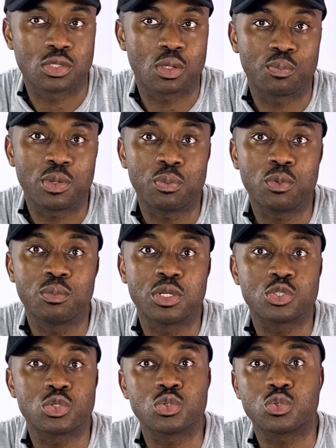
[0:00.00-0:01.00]
Some people
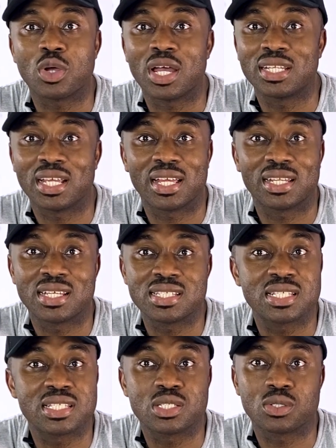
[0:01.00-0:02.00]
may choose to hide their
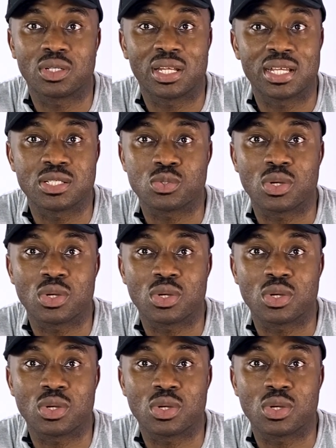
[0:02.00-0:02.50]
identities online